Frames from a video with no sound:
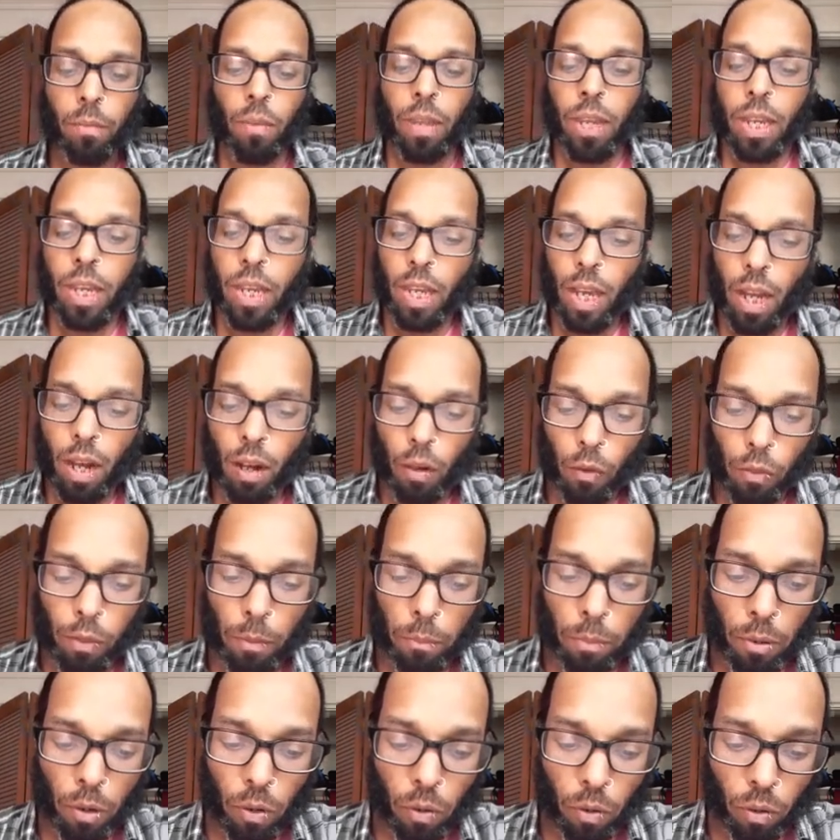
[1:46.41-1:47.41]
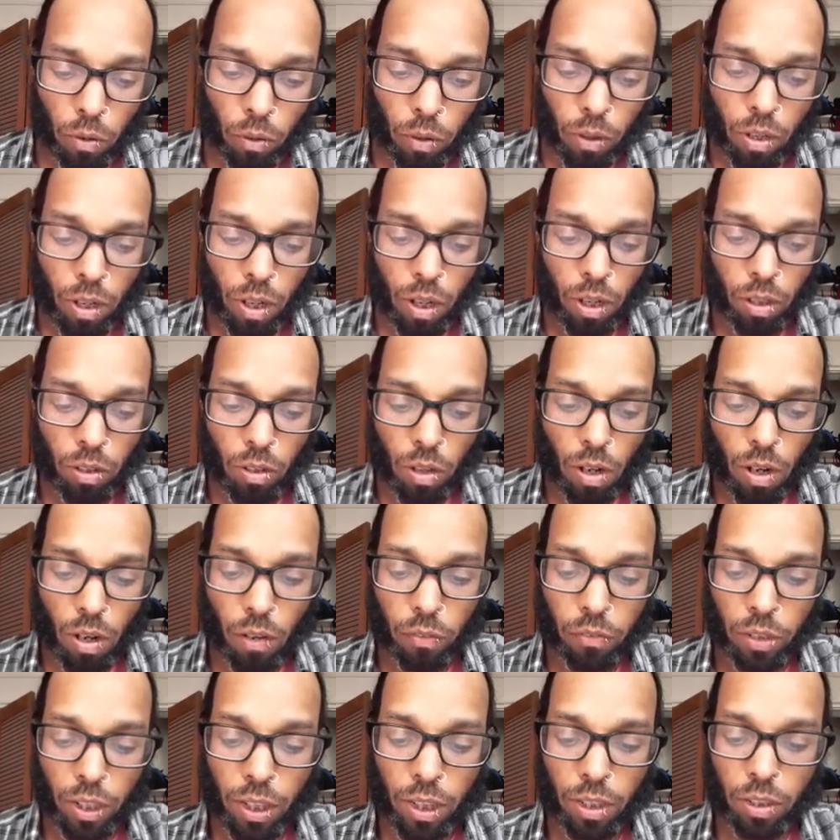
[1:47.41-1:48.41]
He held the bowl
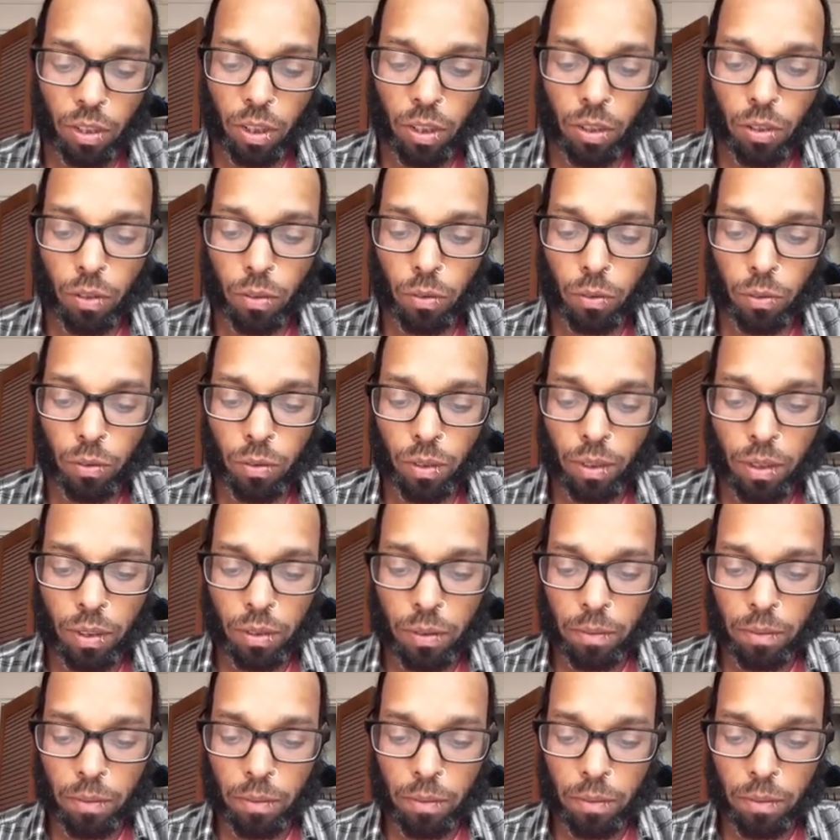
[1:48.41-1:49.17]
aloft and intoned,